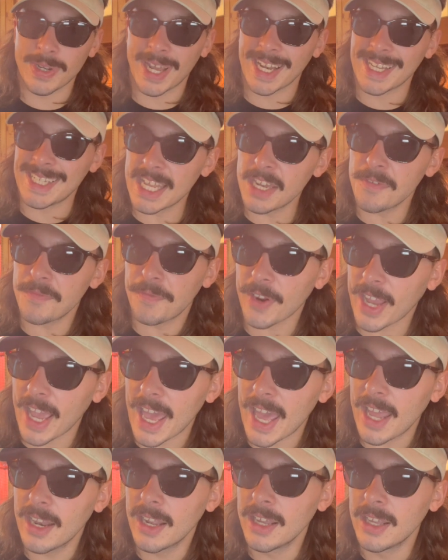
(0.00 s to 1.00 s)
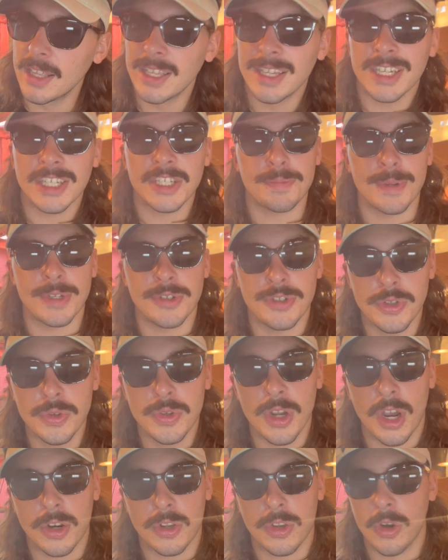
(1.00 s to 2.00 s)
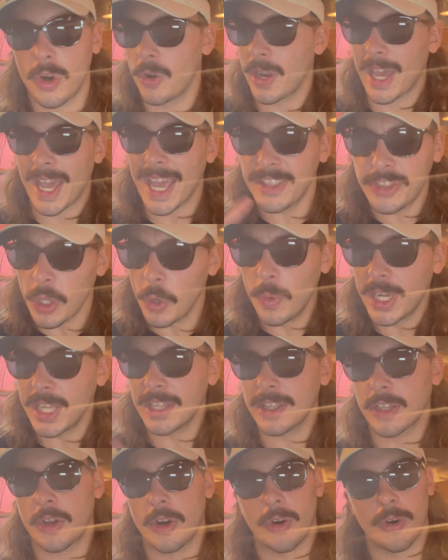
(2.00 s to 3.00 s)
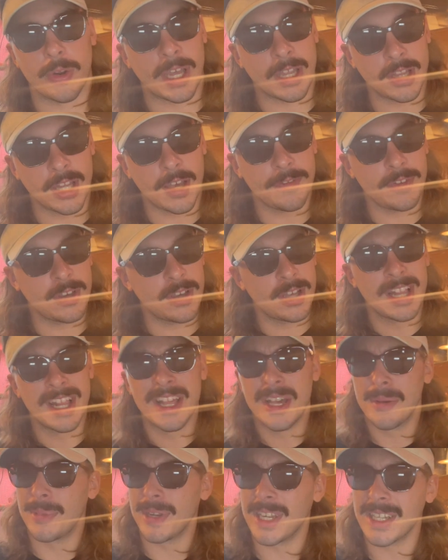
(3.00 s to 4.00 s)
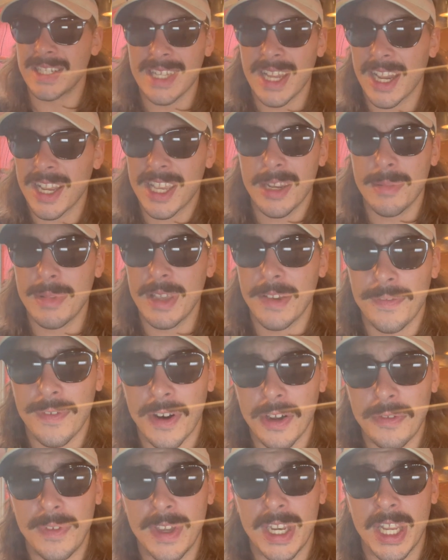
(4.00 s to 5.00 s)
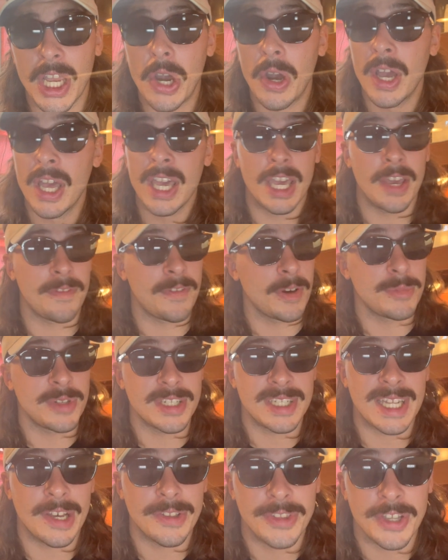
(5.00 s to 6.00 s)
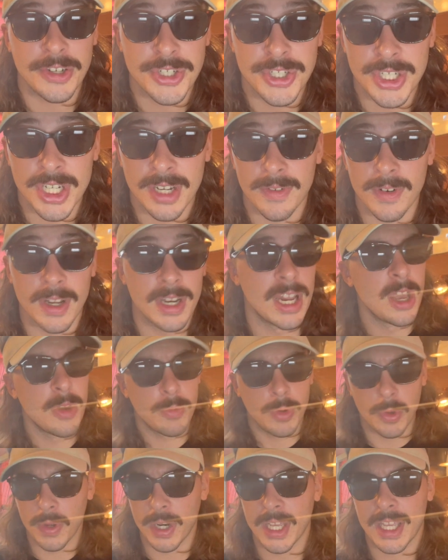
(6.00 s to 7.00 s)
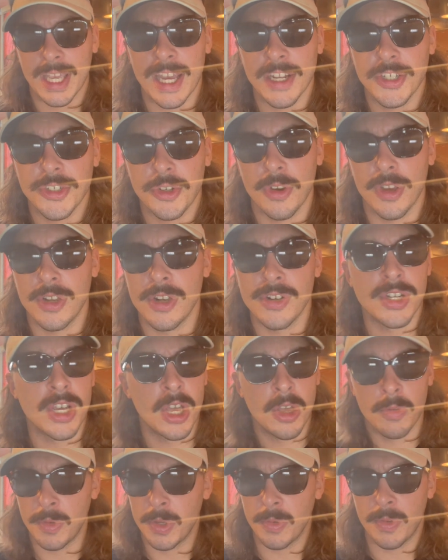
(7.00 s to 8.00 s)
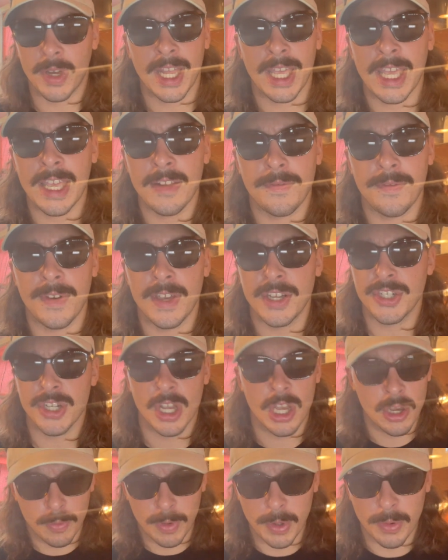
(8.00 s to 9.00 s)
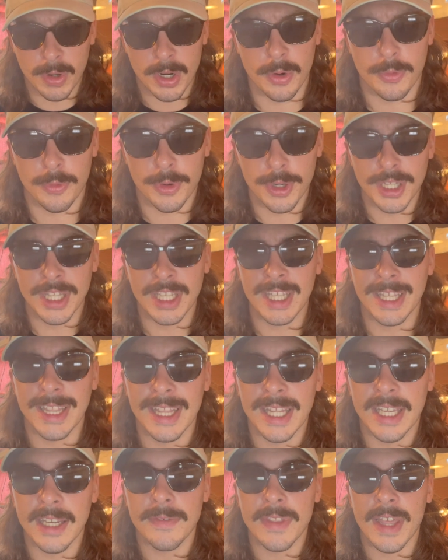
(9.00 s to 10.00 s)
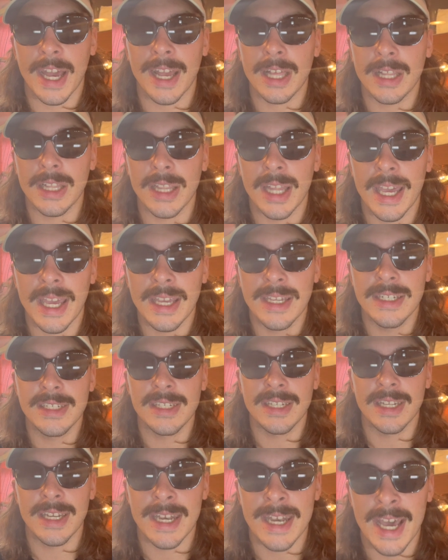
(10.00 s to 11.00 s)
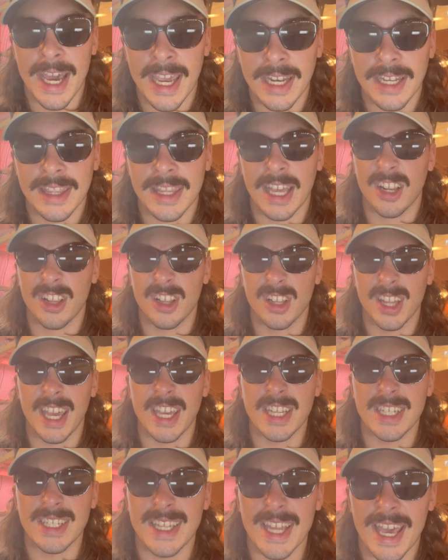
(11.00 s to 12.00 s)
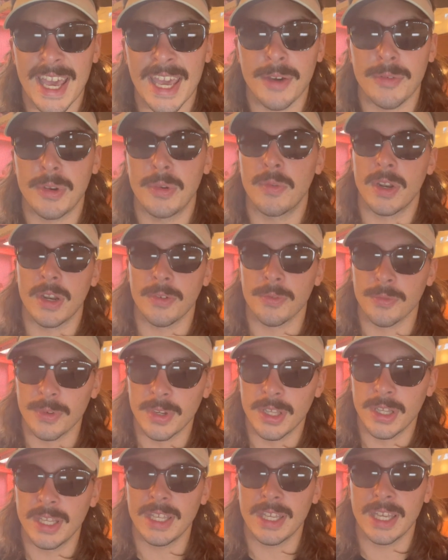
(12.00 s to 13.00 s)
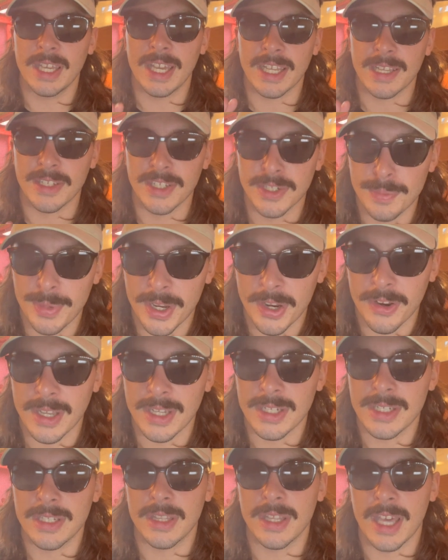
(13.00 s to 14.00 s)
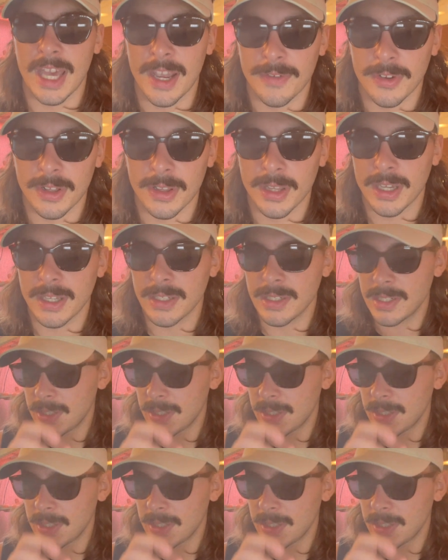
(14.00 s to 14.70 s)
I didn't forget. It's been too darn cold. I ain't doing it in the cold. I love you, but it's not going to be a fun video if I'm just out there shivering. We want to catch critters. We want to eat fish. We want to really live that Glades night, that Glades day. We want to really experience the Everglades.